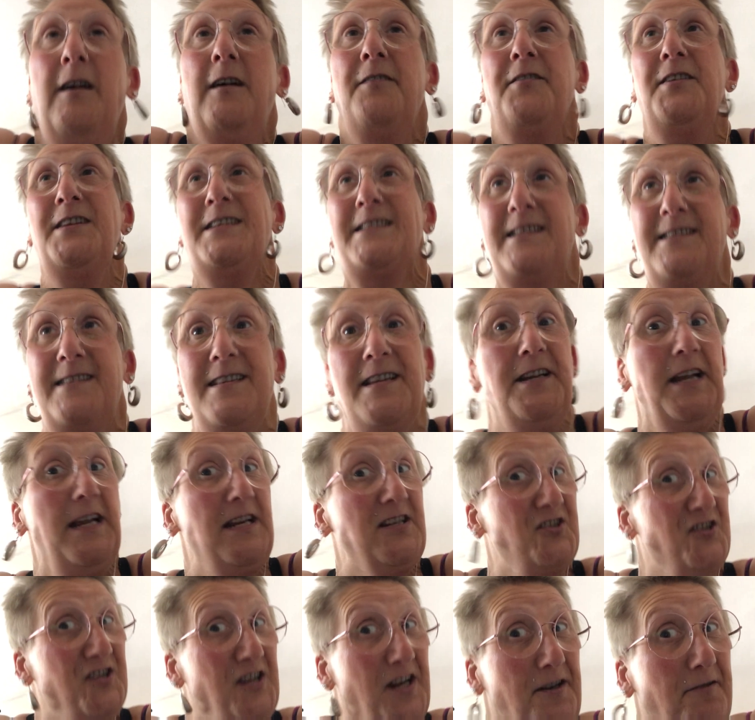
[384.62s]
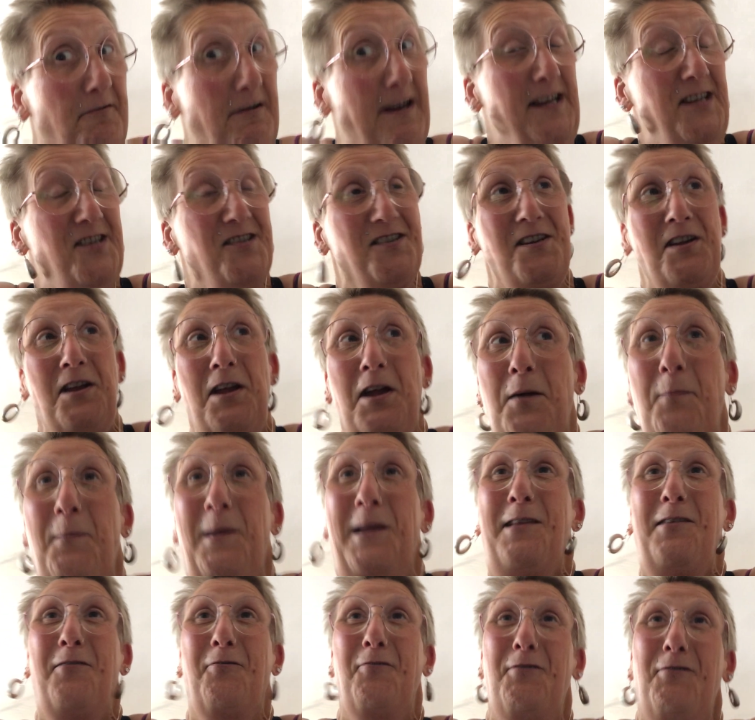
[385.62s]
this is the next generation
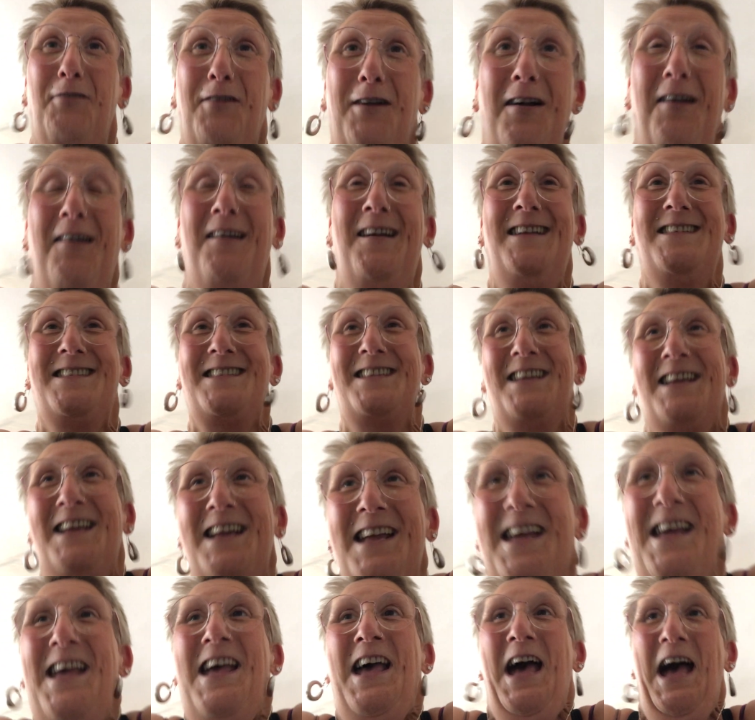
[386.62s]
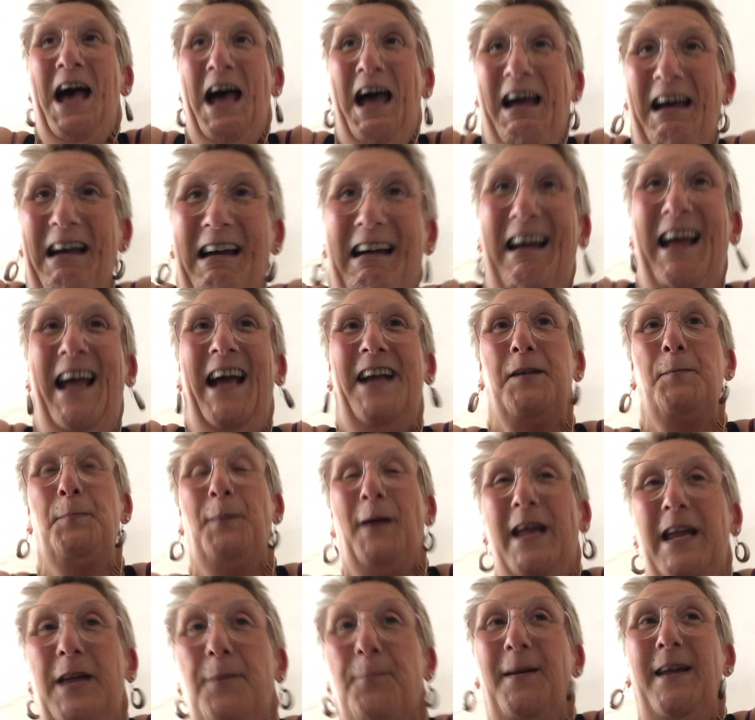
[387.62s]
coming through, guys, had a
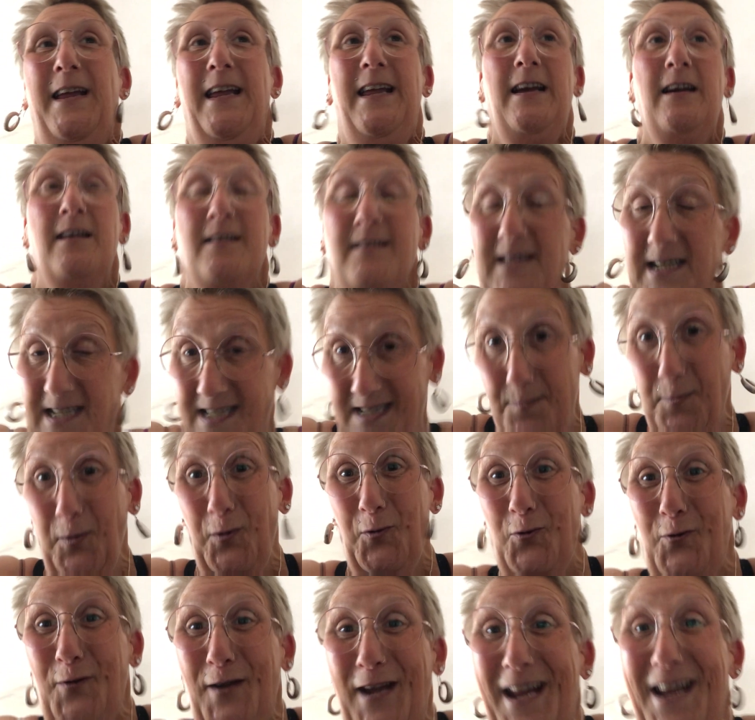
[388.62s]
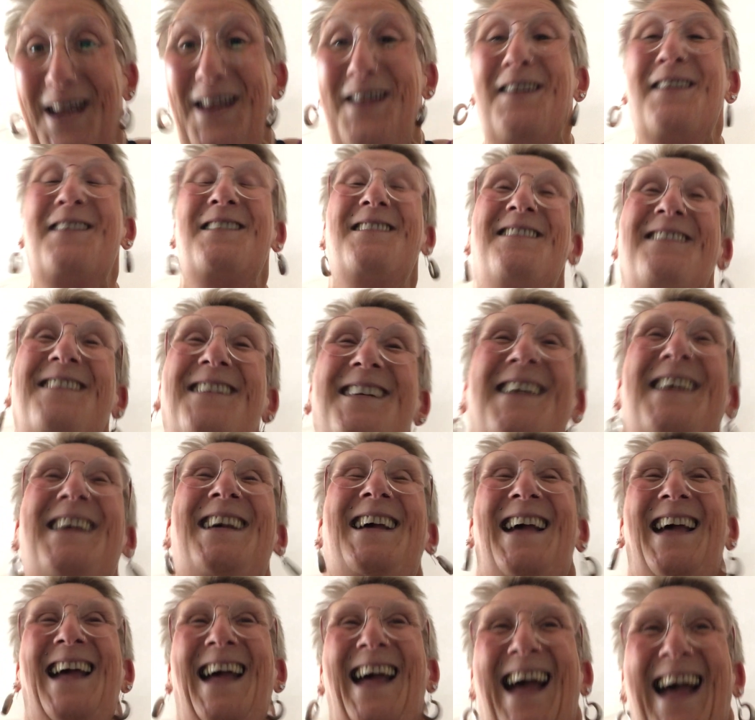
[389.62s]
baby this morning,
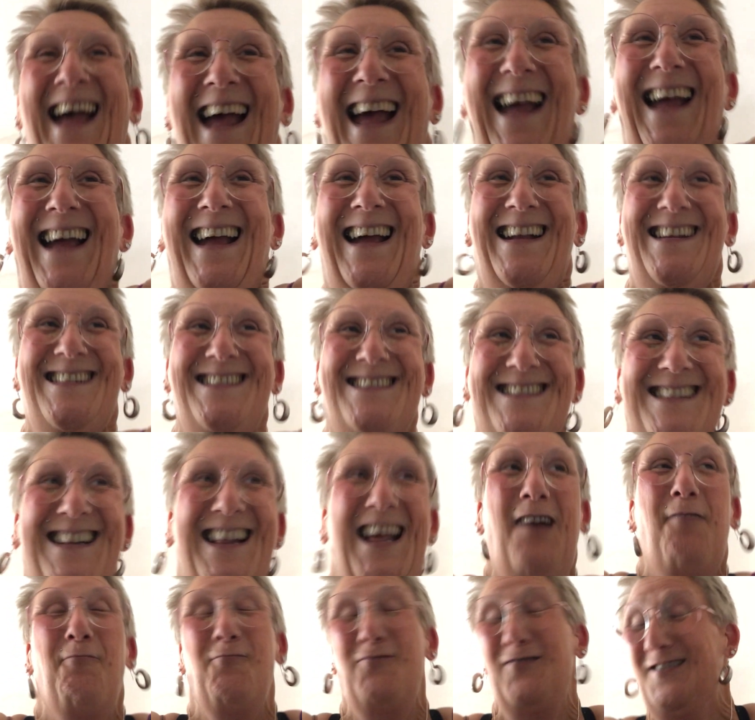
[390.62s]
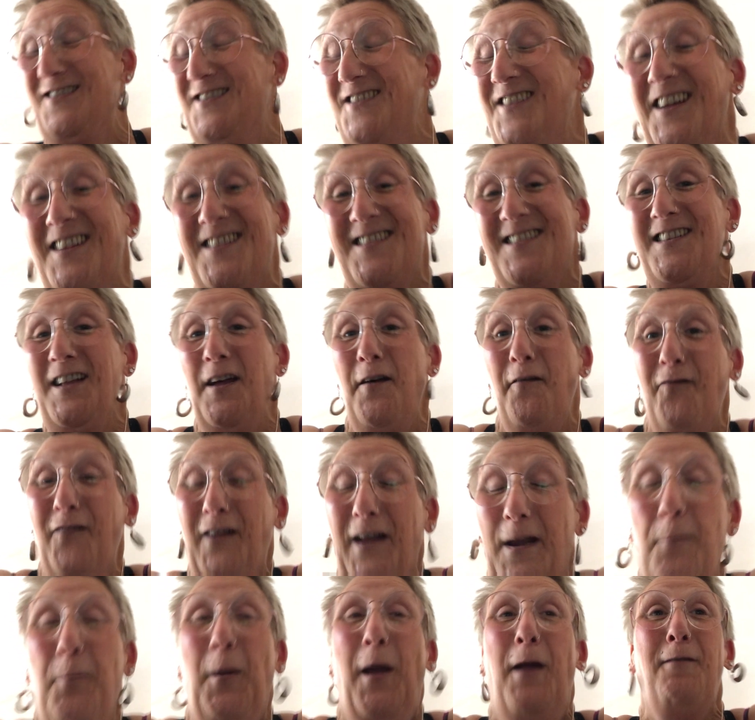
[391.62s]
and that was just
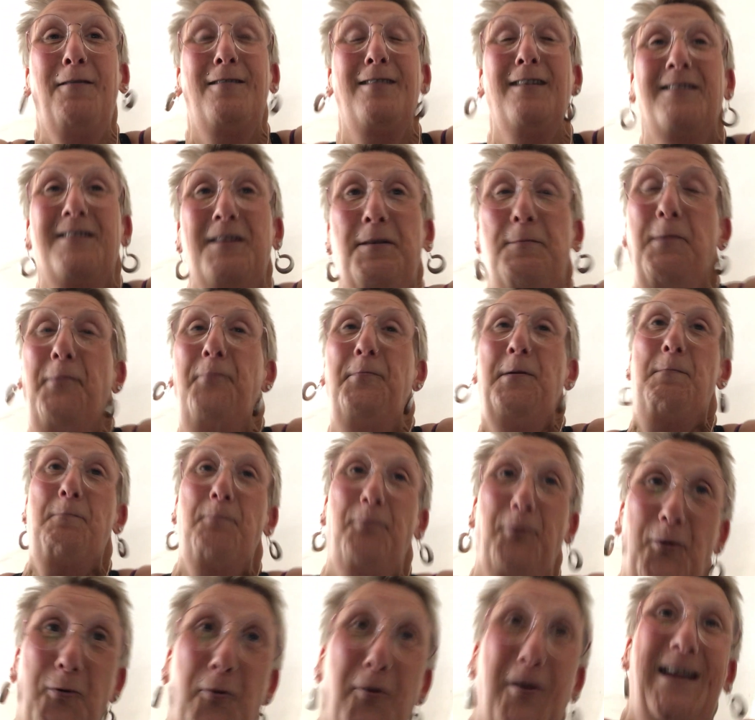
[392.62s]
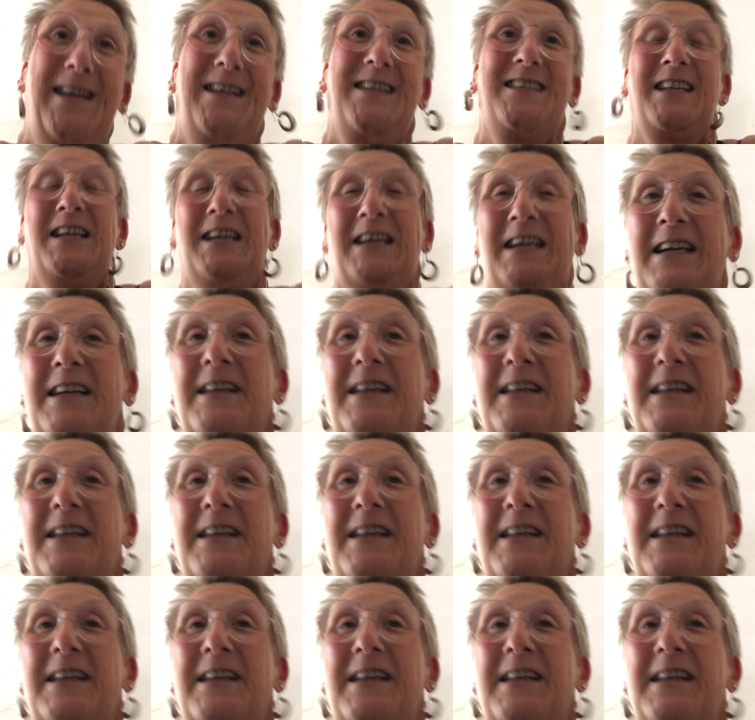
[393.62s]
lovely. Both of them have been boys,